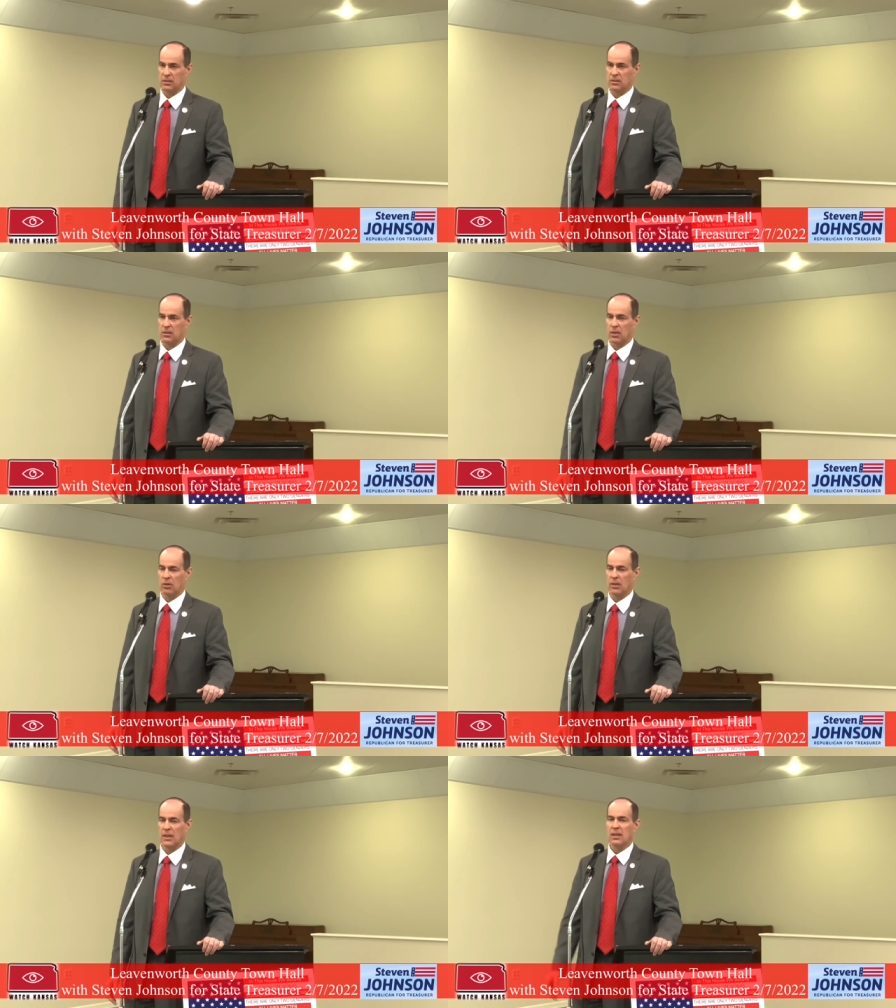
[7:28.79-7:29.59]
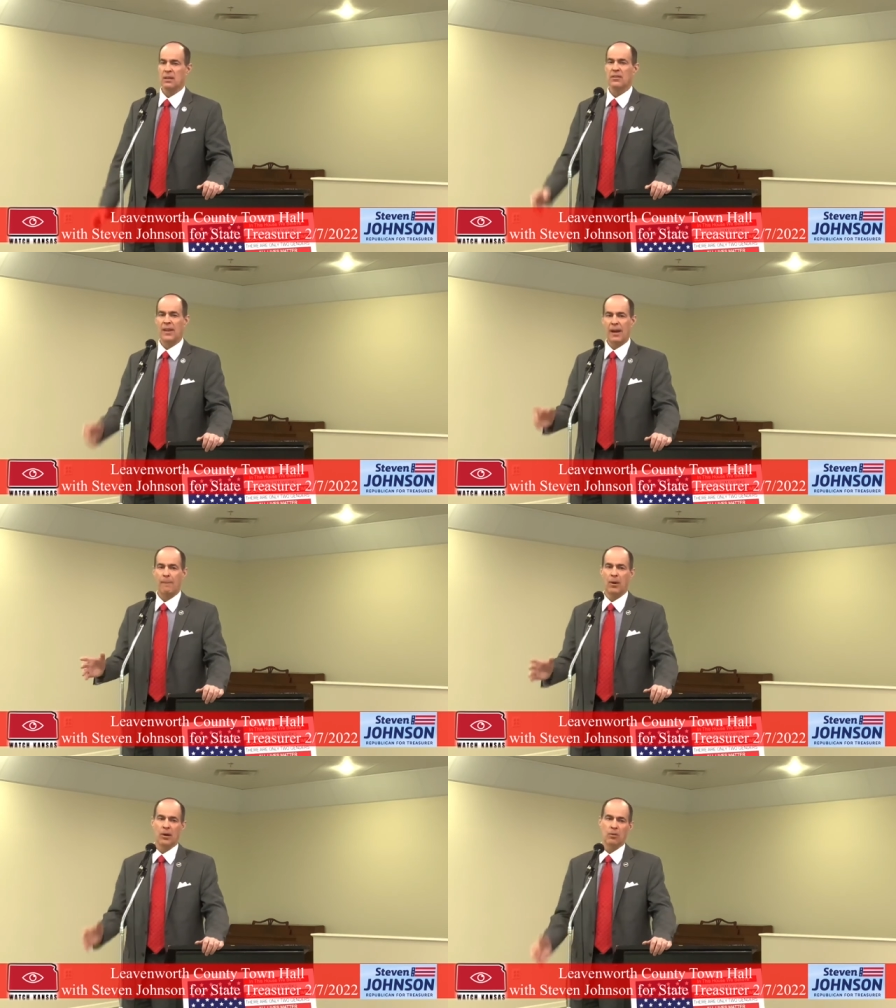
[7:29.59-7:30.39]
So
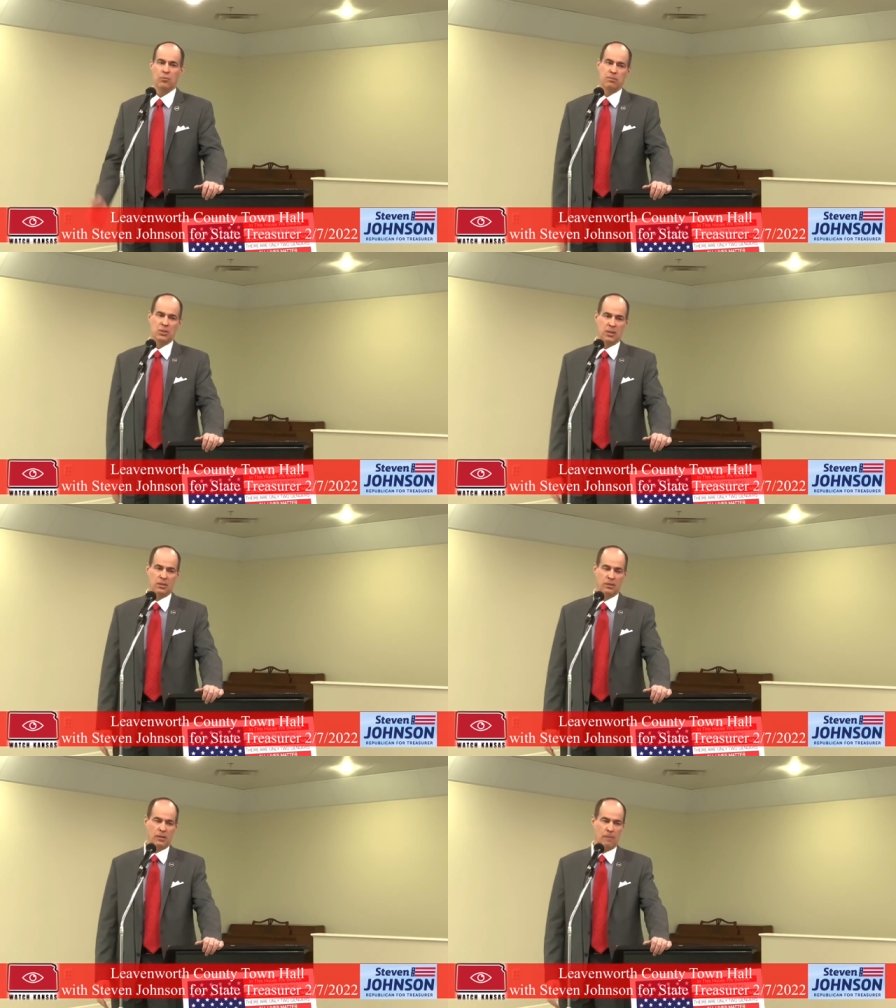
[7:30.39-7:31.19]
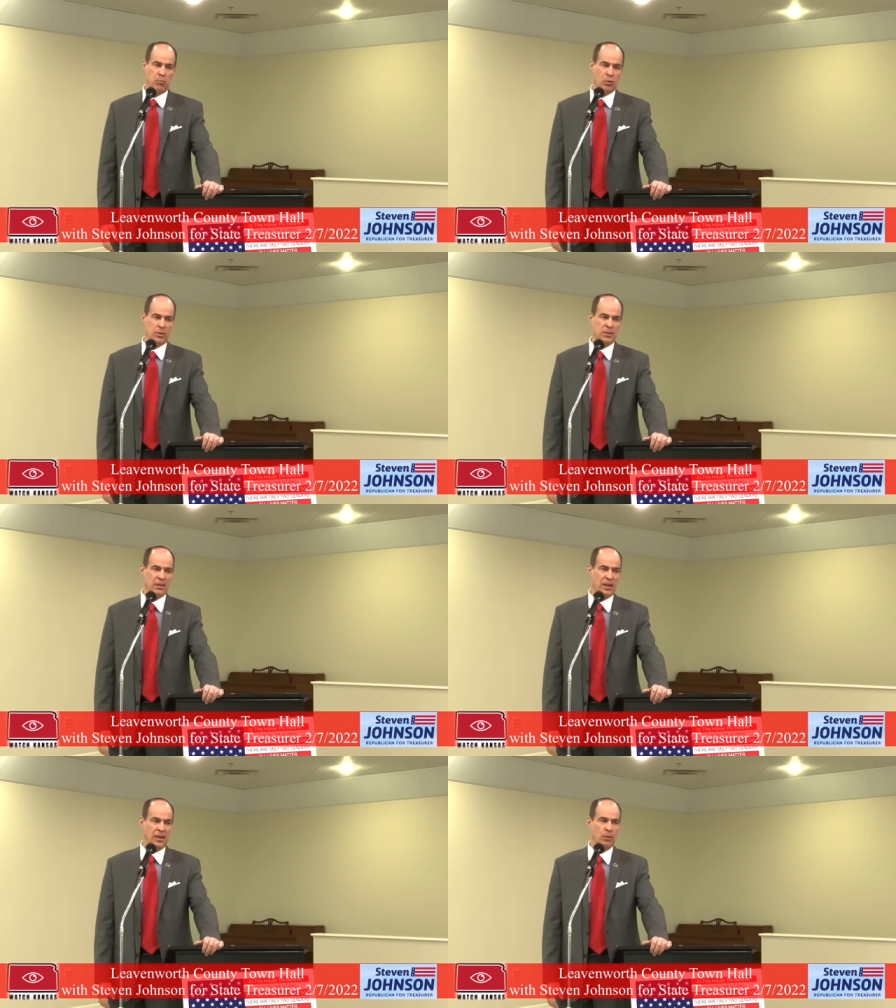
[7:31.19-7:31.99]
that part was particularly important
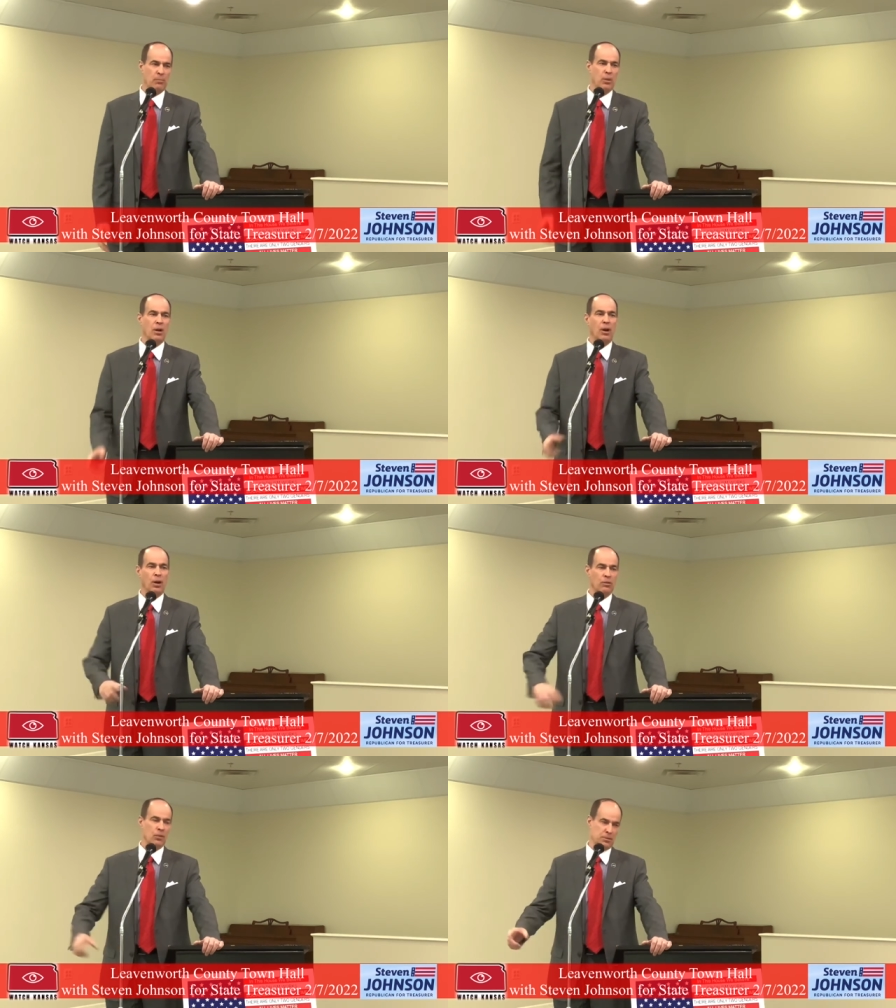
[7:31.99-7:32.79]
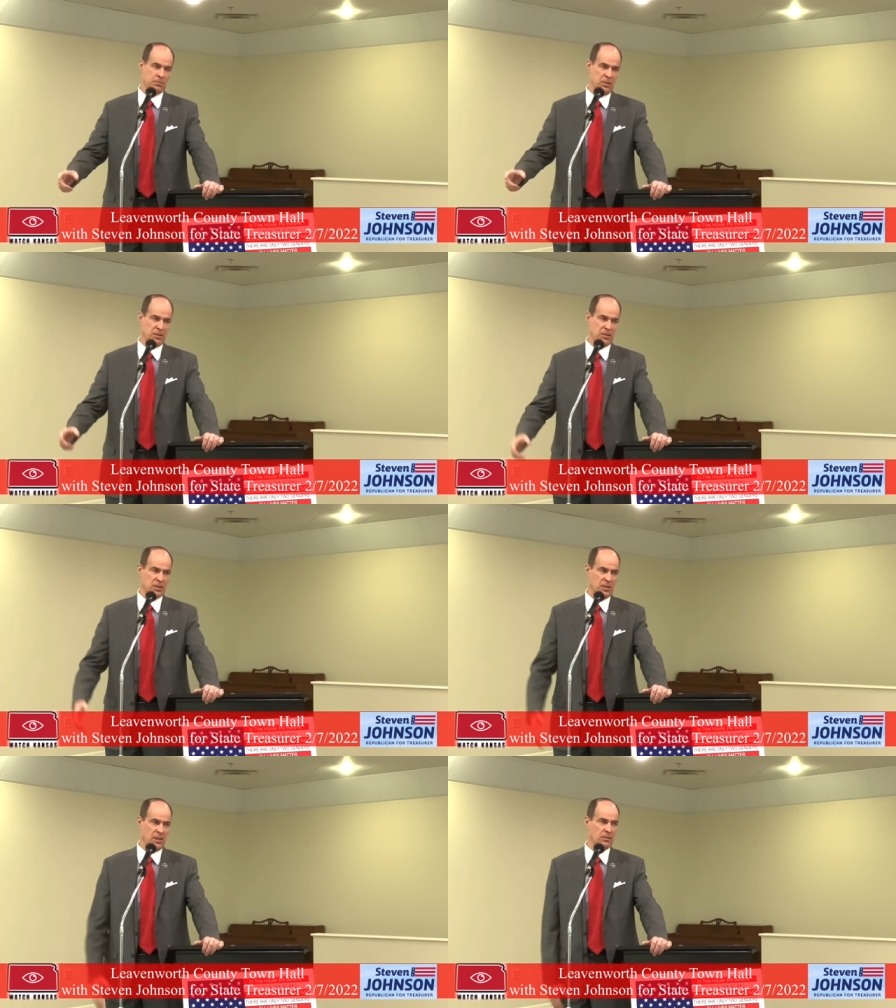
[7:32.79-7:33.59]
in how we put all of those pieces
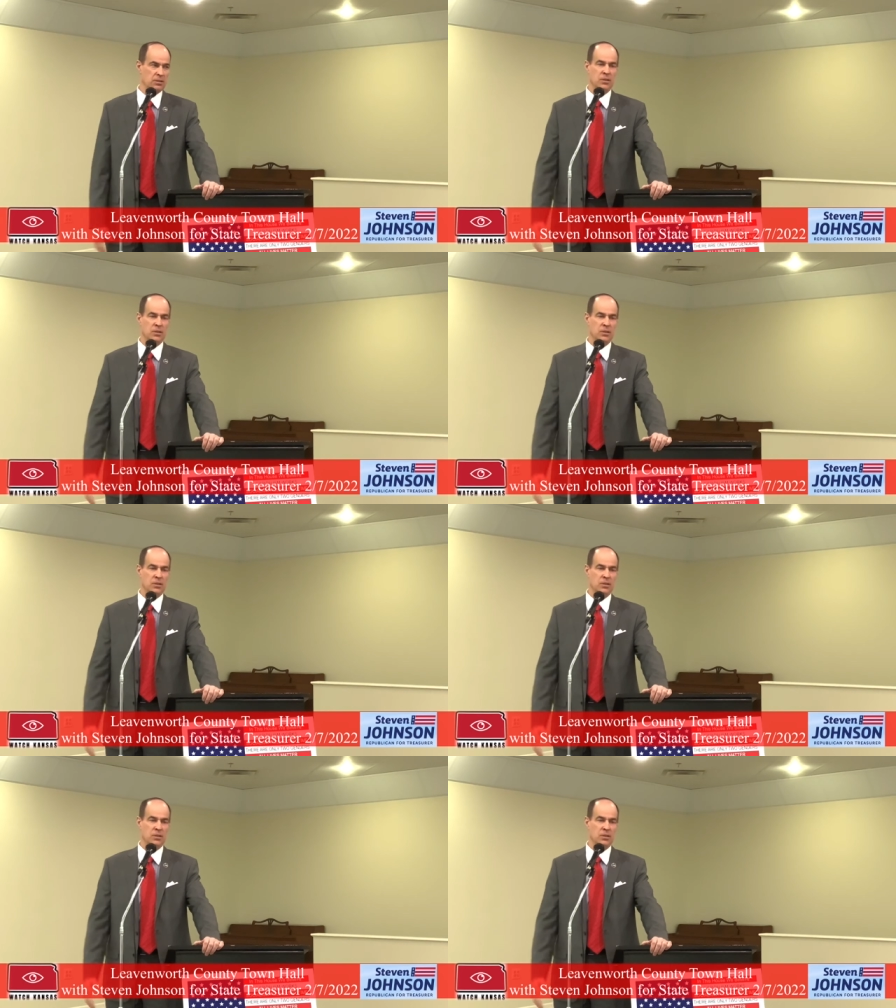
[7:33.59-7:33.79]
together.